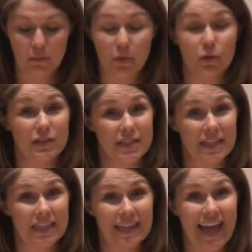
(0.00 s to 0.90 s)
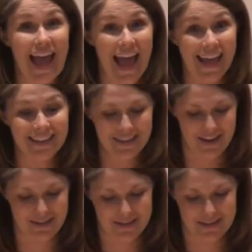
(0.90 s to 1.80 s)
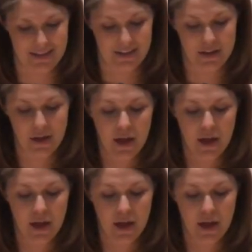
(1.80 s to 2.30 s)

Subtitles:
both seen and unseen,